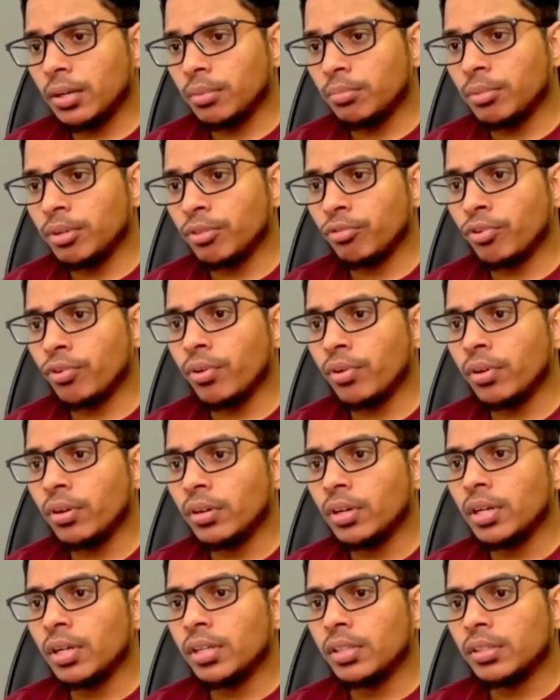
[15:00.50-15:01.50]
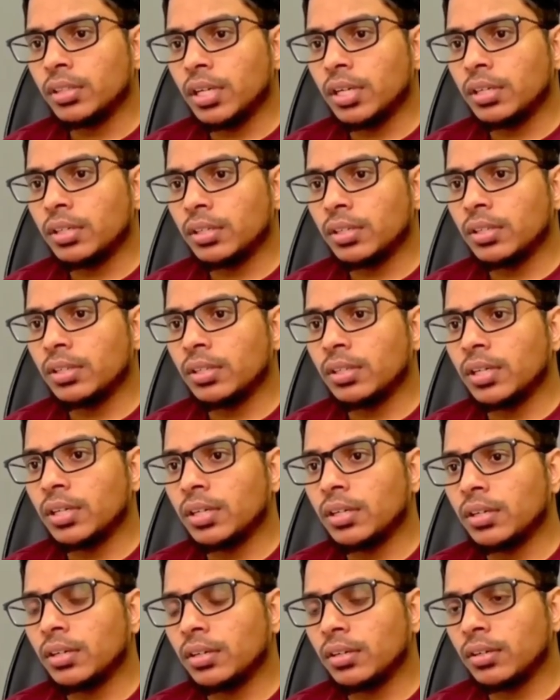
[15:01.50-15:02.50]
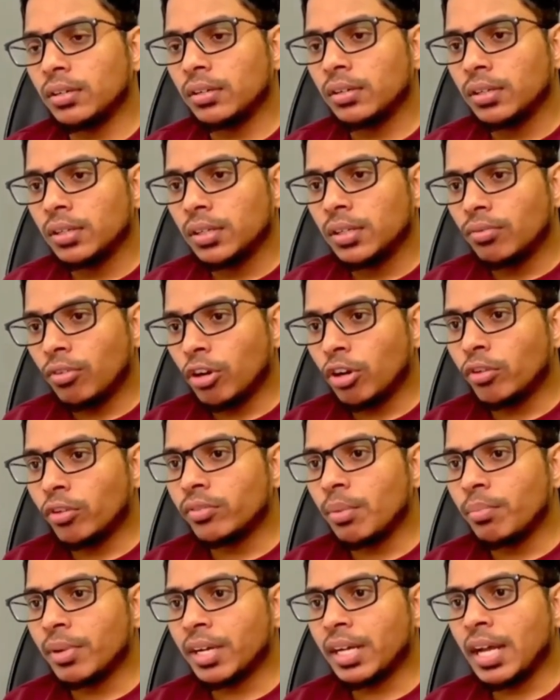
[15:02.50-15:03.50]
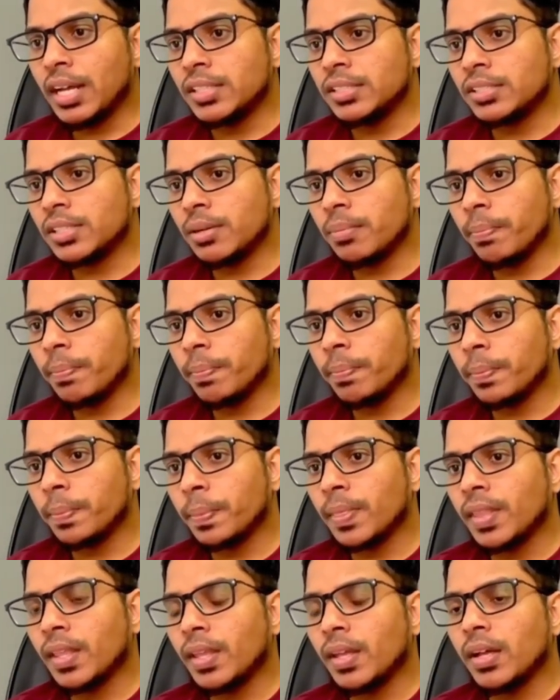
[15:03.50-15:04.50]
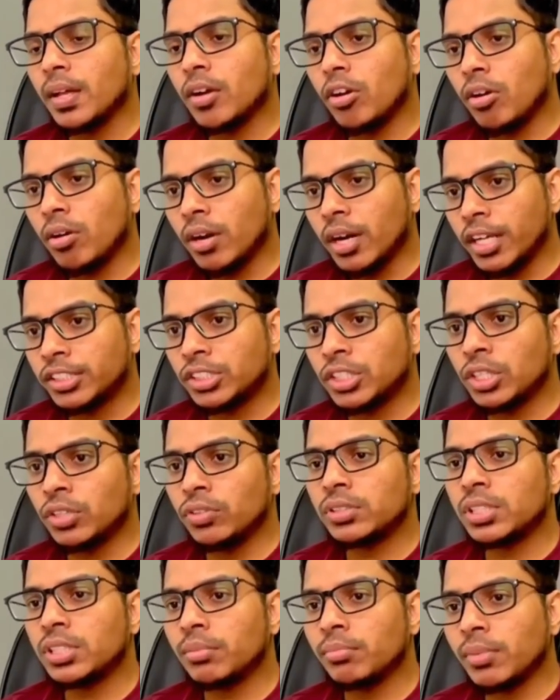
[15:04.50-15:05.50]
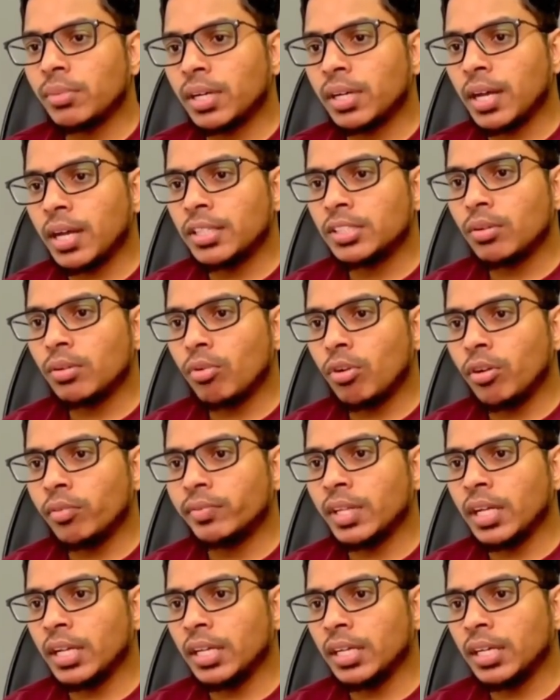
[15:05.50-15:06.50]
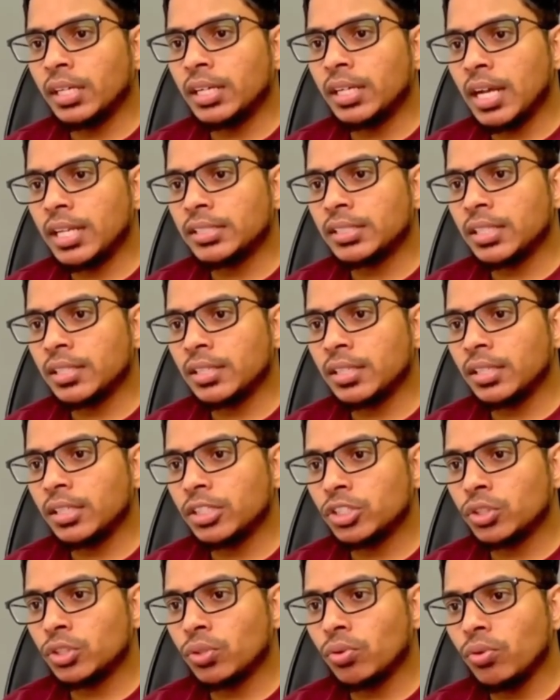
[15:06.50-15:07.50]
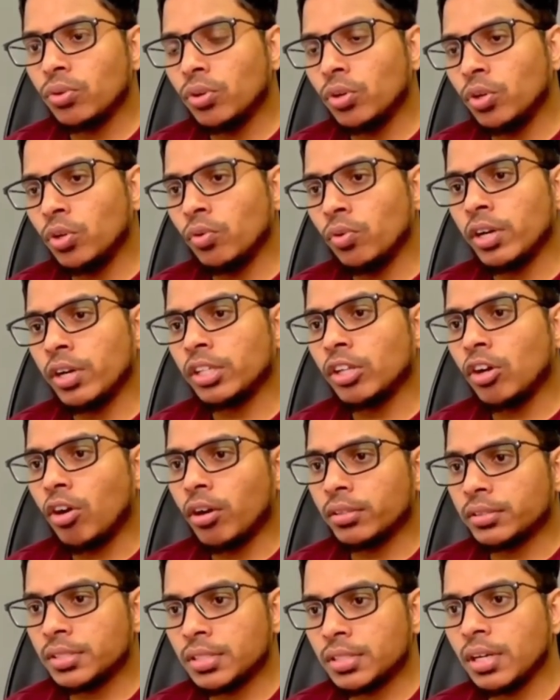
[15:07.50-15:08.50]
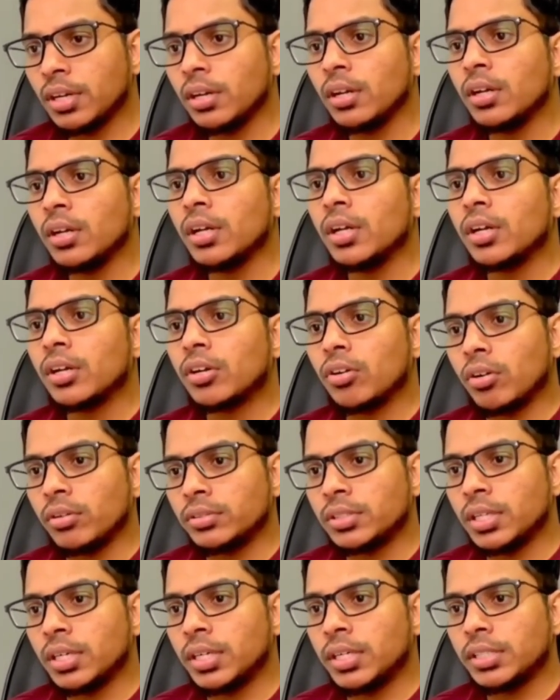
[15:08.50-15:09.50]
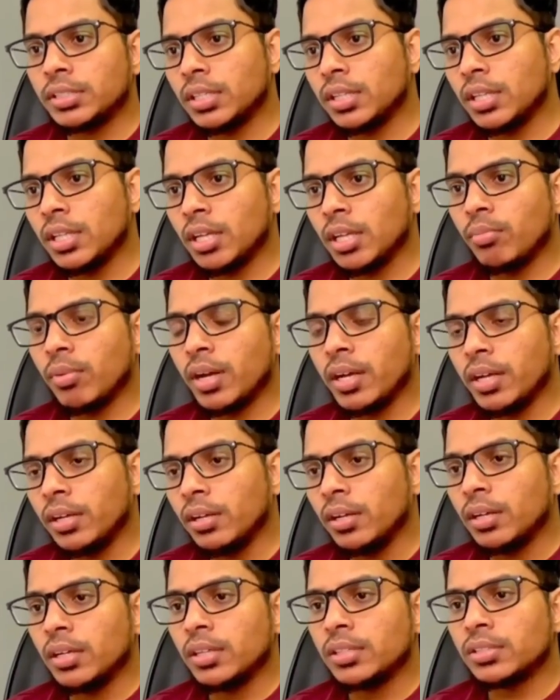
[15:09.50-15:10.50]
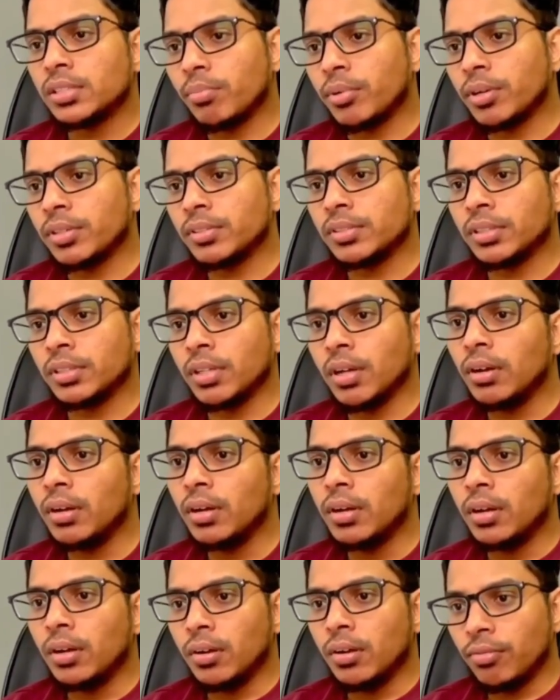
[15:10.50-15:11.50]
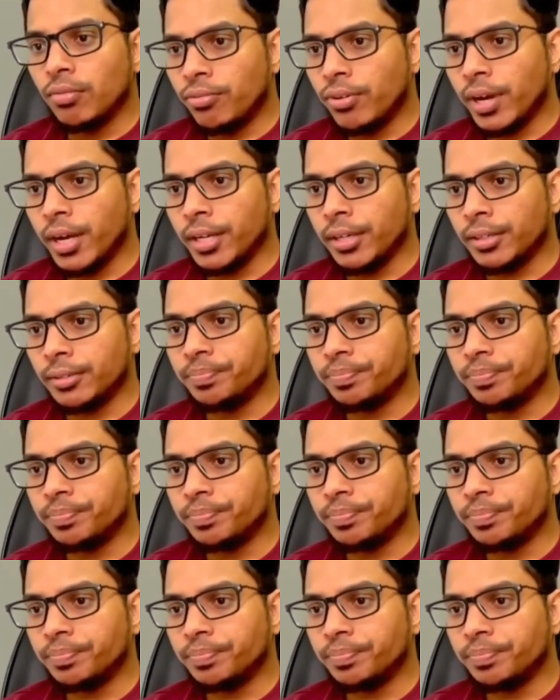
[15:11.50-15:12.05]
before, that the one of the mechanism or extinguishing mechanism of the inert gas agent is to lower the oxygen concentration, thereby suppressing the fire.